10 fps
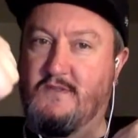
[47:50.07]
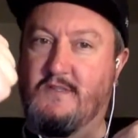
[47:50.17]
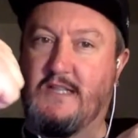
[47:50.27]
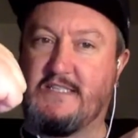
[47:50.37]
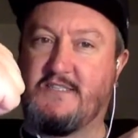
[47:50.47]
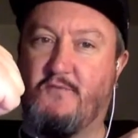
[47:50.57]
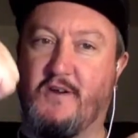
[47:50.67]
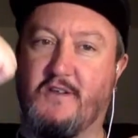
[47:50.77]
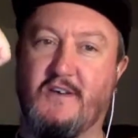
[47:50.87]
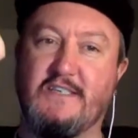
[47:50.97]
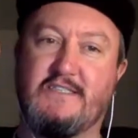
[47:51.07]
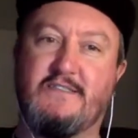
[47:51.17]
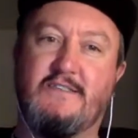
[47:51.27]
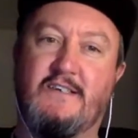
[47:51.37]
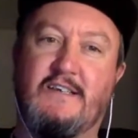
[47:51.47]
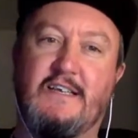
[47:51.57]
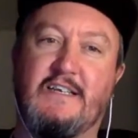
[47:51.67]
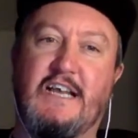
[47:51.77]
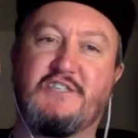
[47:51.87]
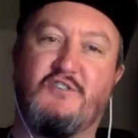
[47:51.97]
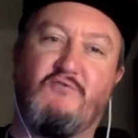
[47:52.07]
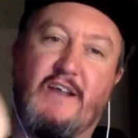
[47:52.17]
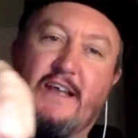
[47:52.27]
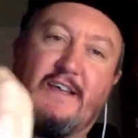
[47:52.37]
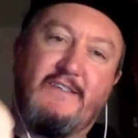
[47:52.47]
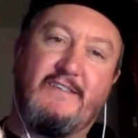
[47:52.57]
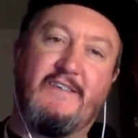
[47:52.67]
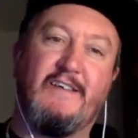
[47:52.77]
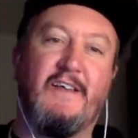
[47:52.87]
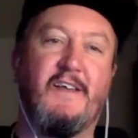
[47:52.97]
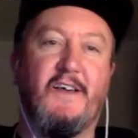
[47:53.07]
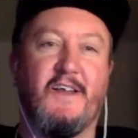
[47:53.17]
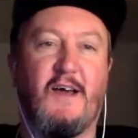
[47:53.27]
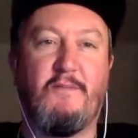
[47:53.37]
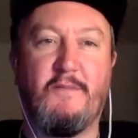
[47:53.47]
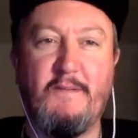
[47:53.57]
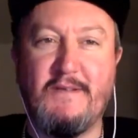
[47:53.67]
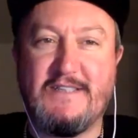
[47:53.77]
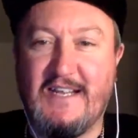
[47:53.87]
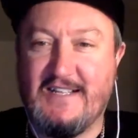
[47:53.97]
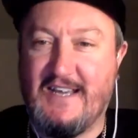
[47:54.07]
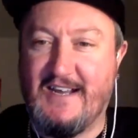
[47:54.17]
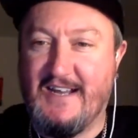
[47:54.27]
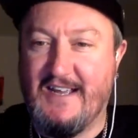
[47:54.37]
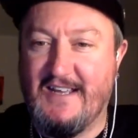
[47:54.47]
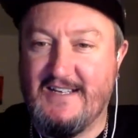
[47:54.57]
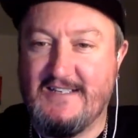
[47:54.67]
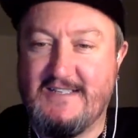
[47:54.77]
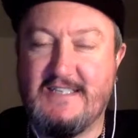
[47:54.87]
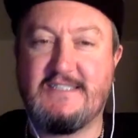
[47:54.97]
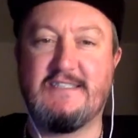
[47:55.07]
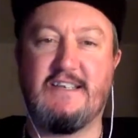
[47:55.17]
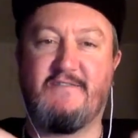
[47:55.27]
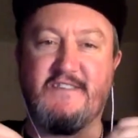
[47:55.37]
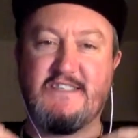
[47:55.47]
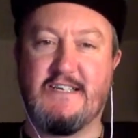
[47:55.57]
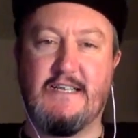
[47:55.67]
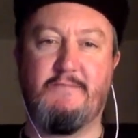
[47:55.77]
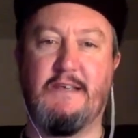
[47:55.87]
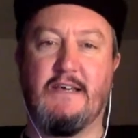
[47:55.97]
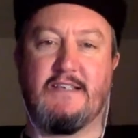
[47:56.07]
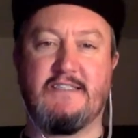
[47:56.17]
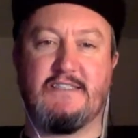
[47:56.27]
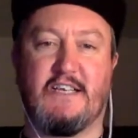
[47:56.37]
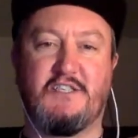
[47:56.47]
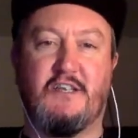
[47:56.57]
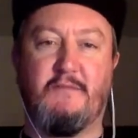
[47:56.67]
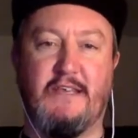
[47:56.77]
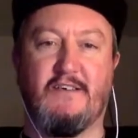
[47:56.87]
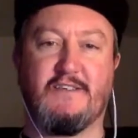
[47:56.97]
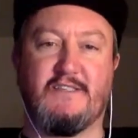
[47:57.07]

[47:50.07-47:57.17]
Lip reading: That's the one, guys. Natural right hand. Oh, but people think that this isn't physically me. Yeah, this is actually me, guys.